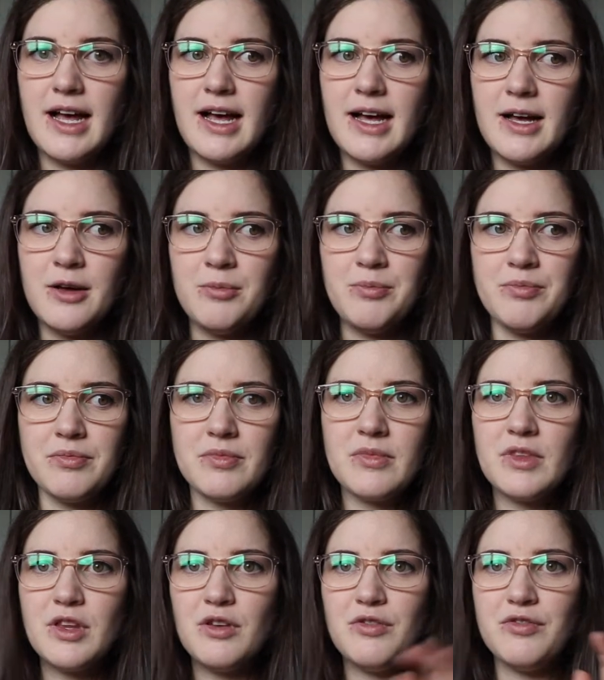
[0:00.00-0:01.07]

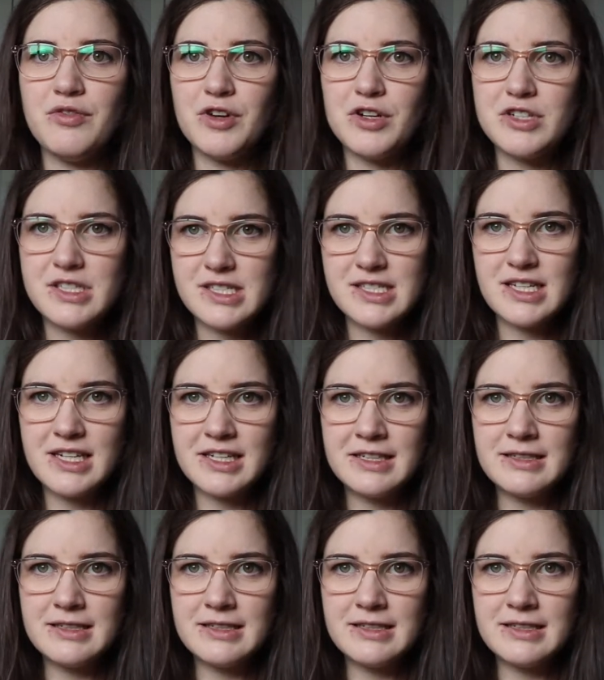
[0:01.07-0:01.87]
the first